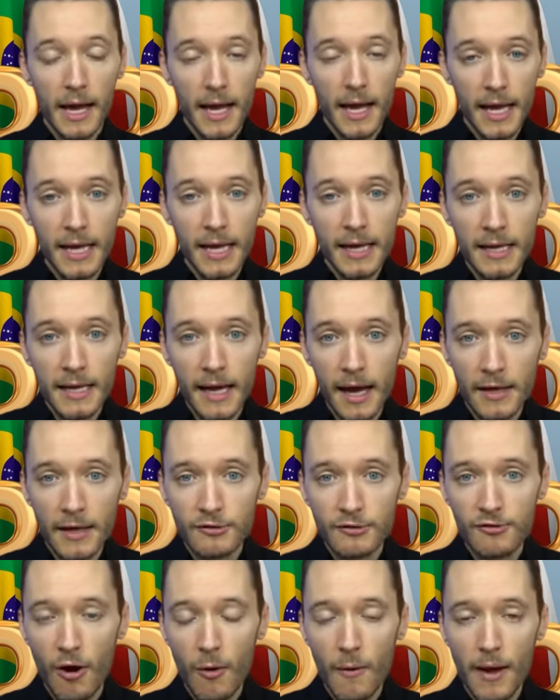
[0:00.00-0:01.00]
India is
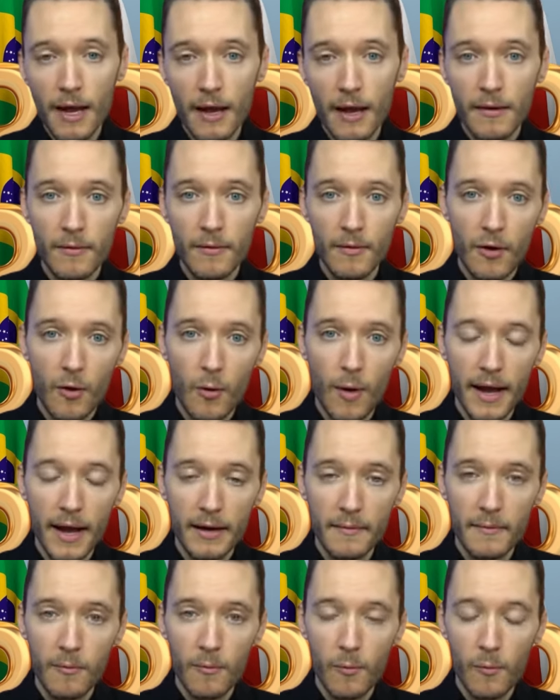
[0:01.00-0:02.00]
growing
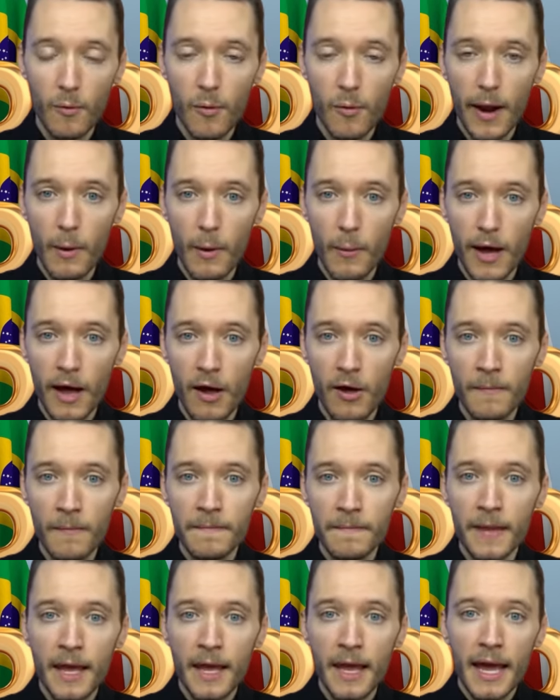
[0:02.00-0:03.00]
quite well.
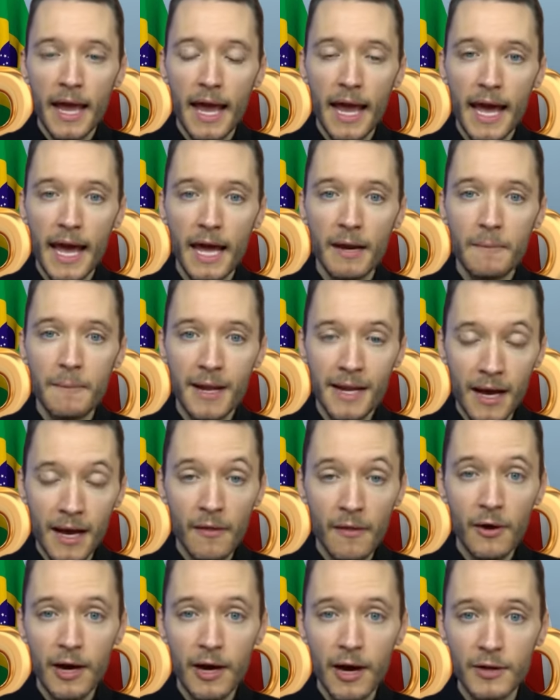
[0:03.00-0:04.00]
And many
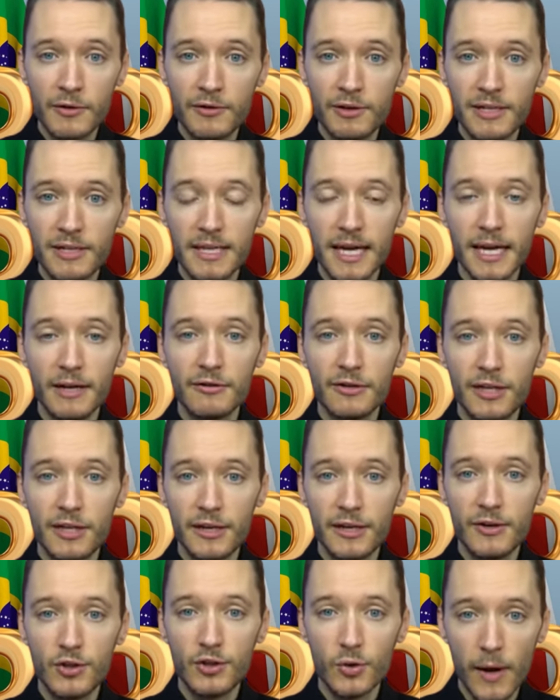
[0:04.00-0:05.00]
other countries interested
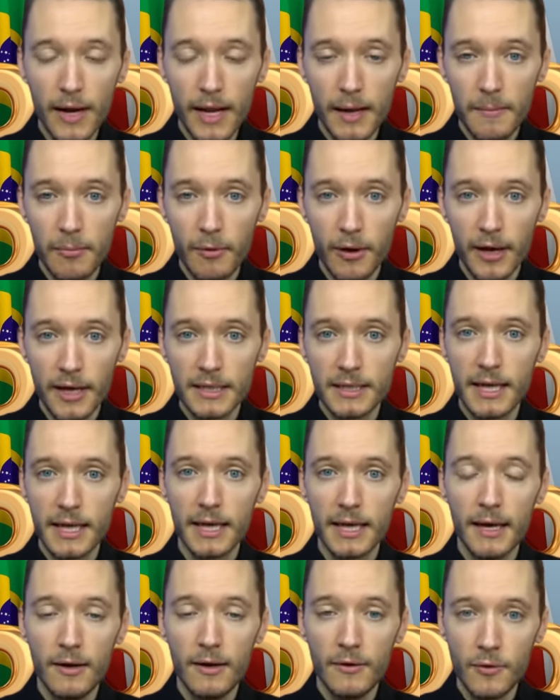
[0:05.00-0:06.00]
in joining BRICS, like
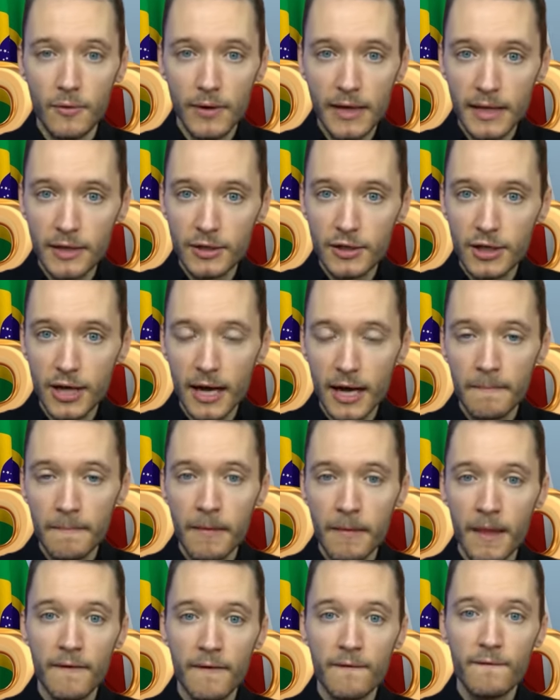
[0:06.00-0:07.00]
Indonesia,
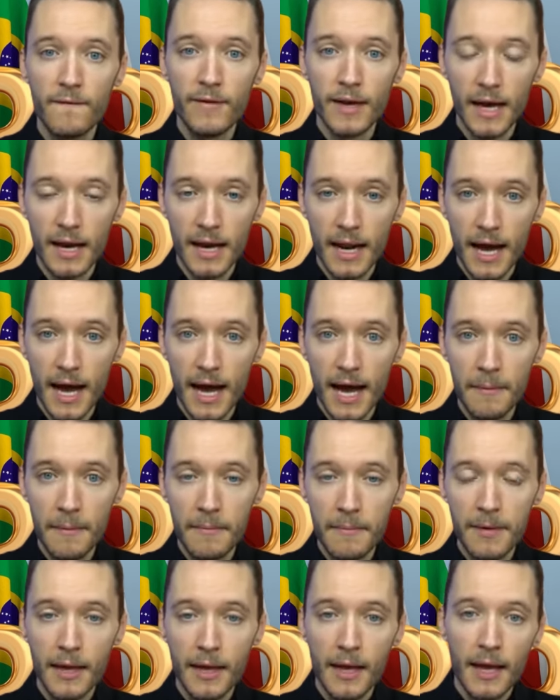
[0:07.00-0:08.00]

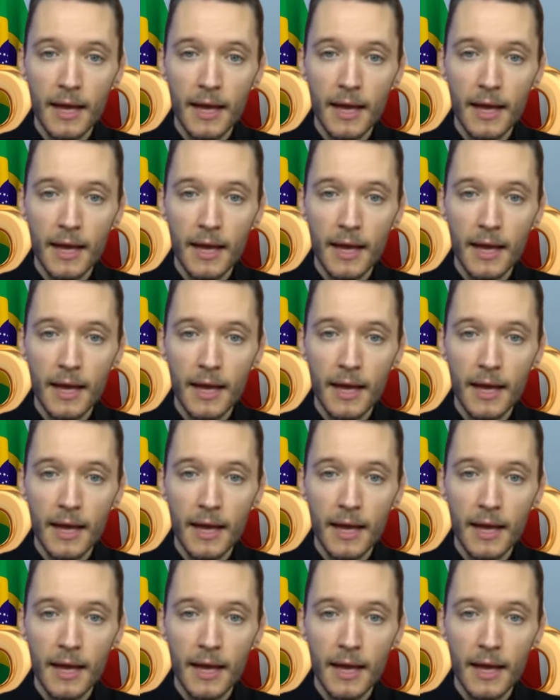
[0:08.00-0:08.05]
Vietnam,